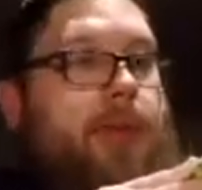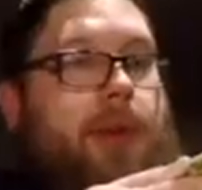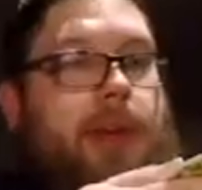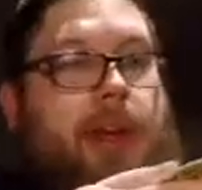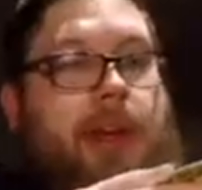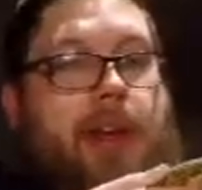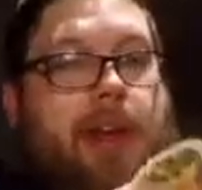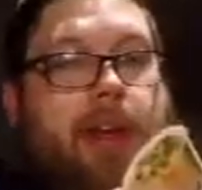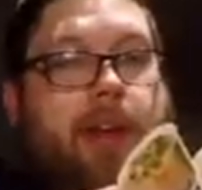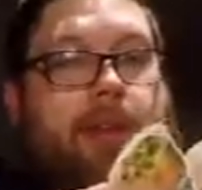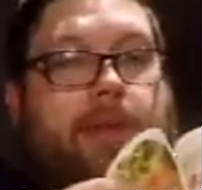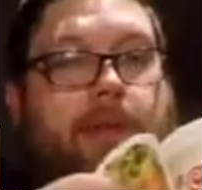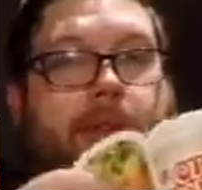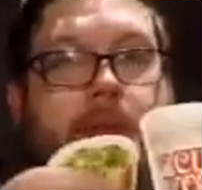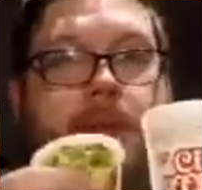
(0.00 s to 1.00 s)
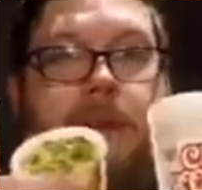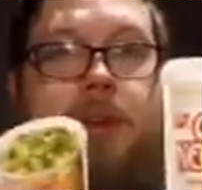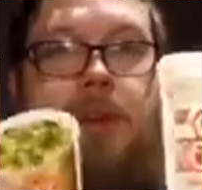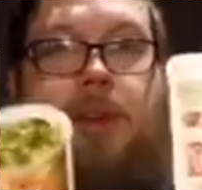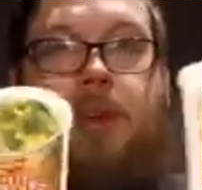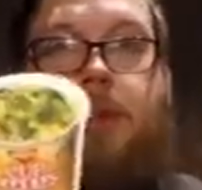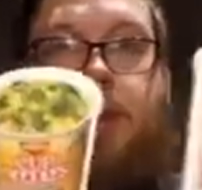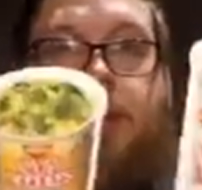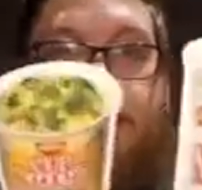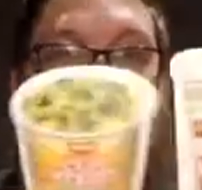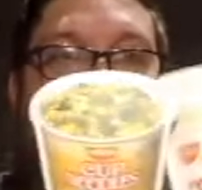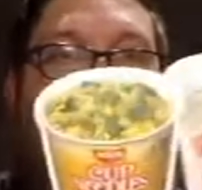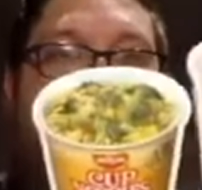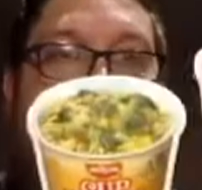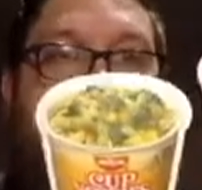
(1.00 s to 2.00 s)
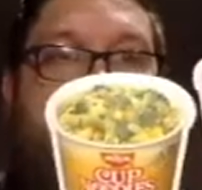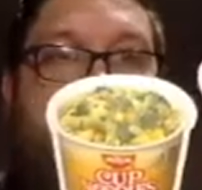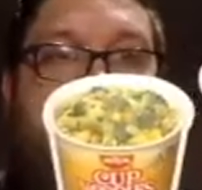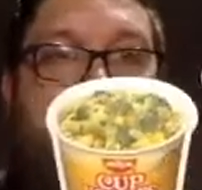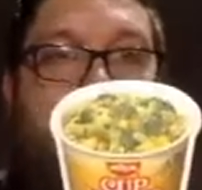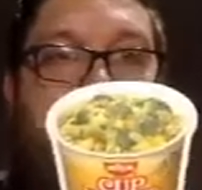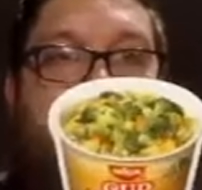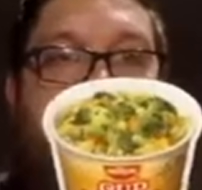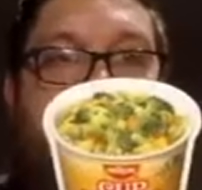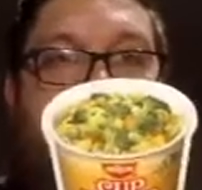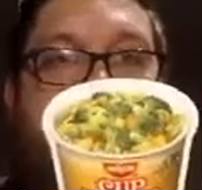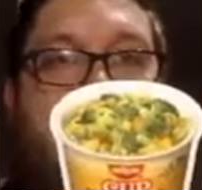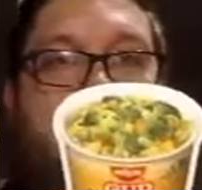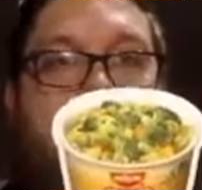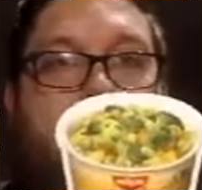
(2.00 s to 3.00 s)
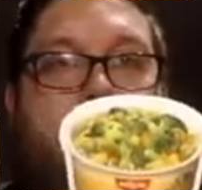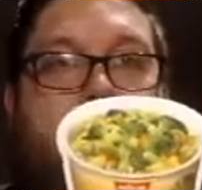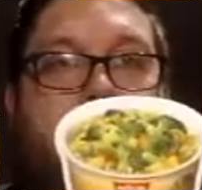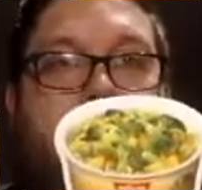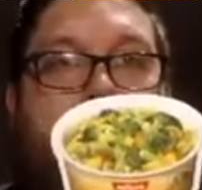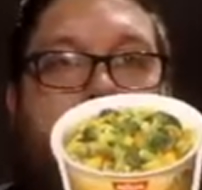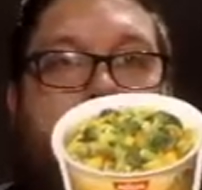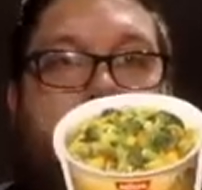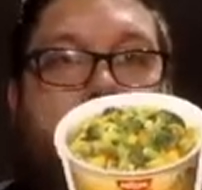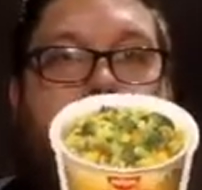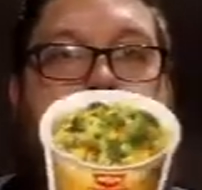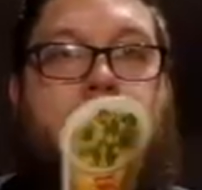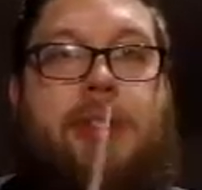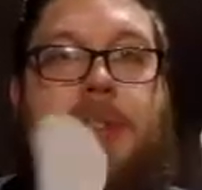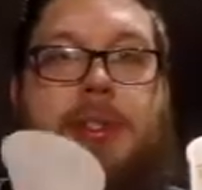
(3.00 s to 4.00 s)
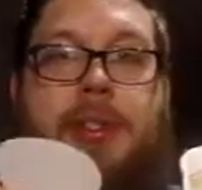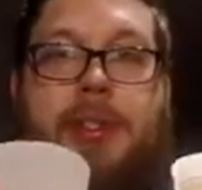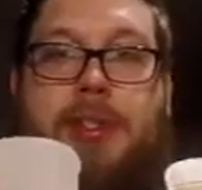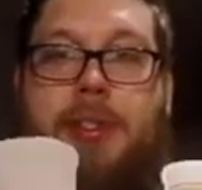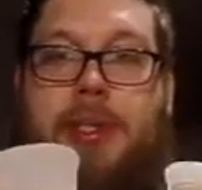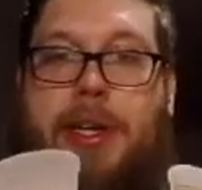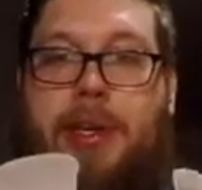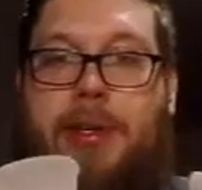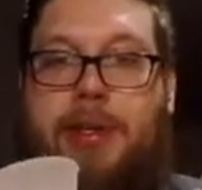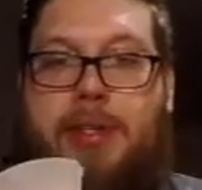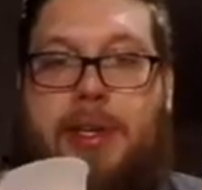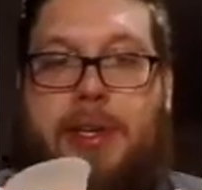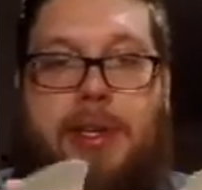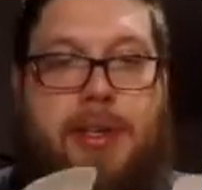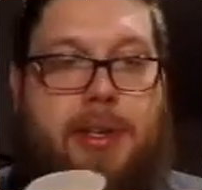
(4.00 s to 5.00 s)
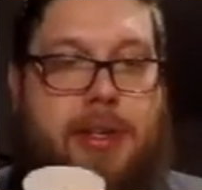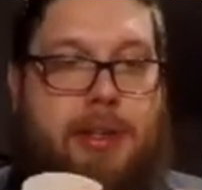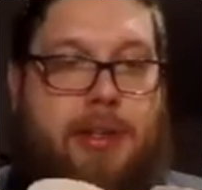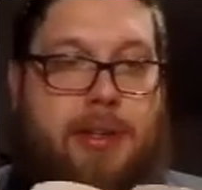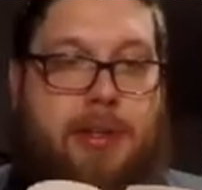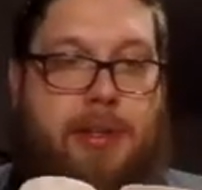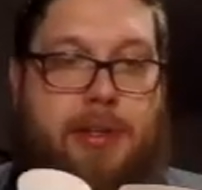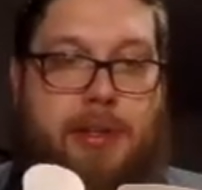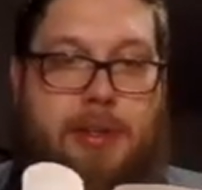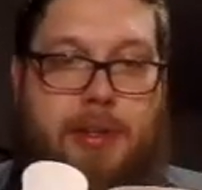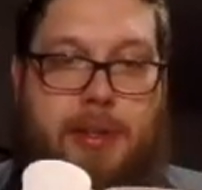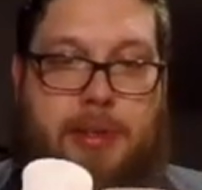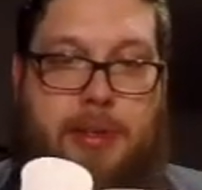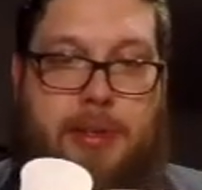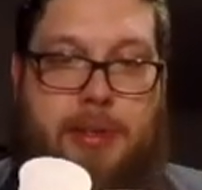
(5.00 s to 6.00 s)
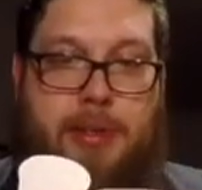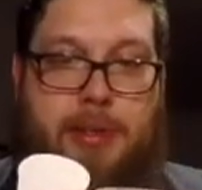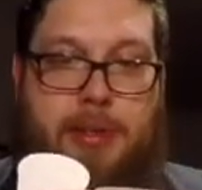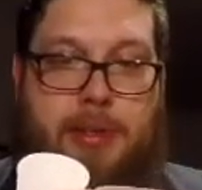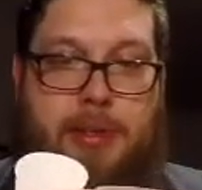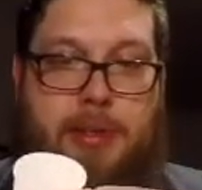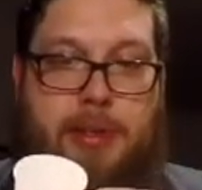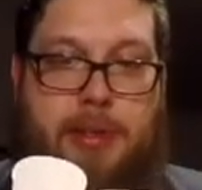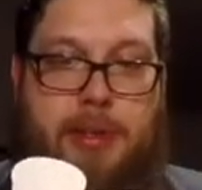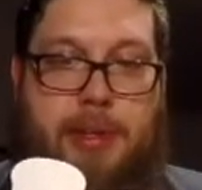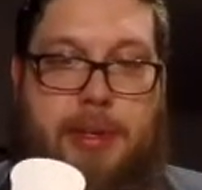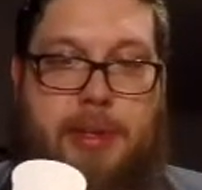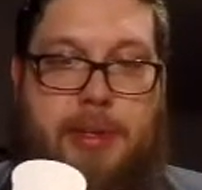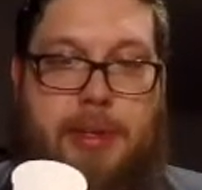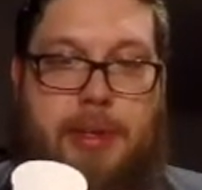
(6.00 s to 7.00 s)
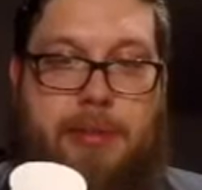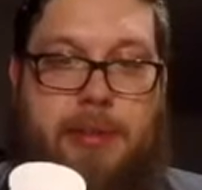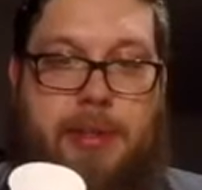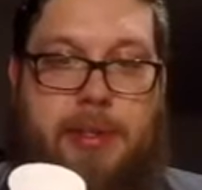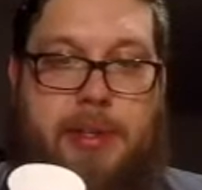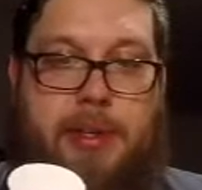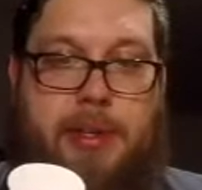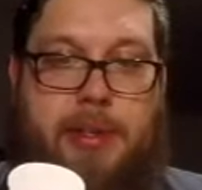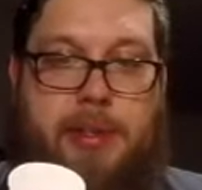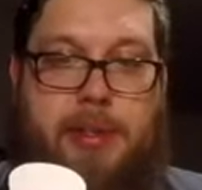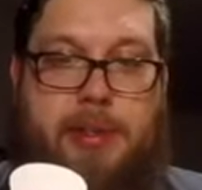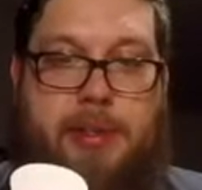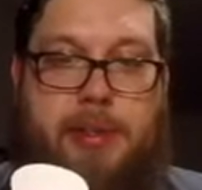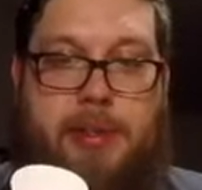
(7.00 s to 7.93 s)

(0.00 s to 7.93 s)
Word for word: We have 2 cup noodles stickers, I think. Yeah, they're definitely stickers.